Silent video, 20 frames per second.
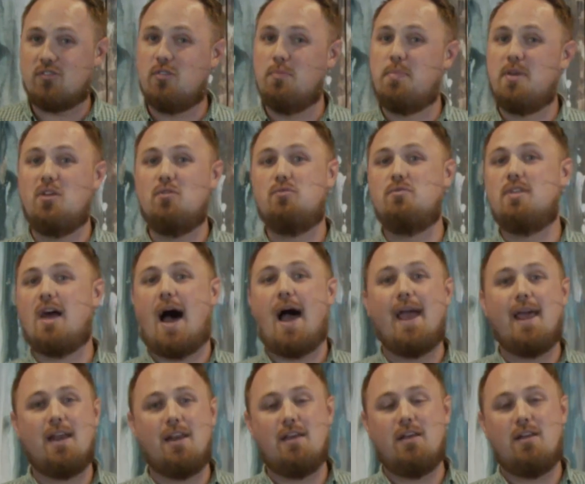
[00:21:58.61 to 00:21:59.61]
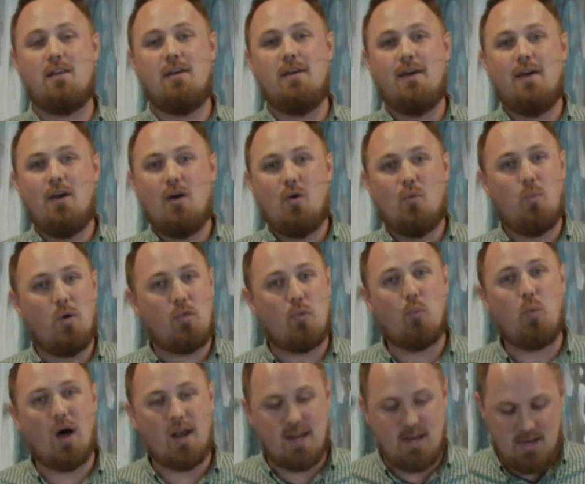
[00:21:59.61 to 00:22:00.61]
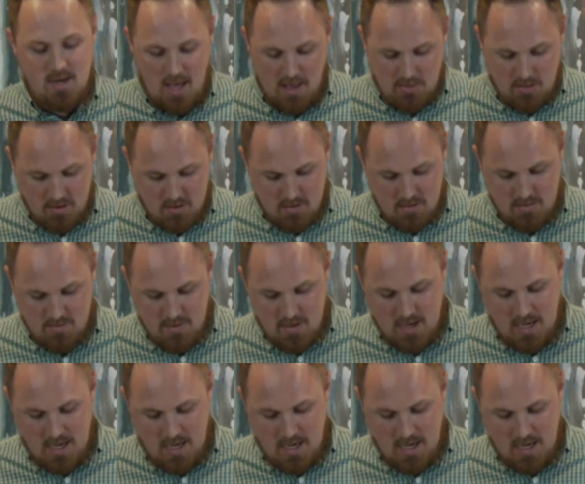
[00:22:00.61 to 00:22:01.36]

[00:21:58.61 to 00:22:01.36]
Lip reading: to be united with one another,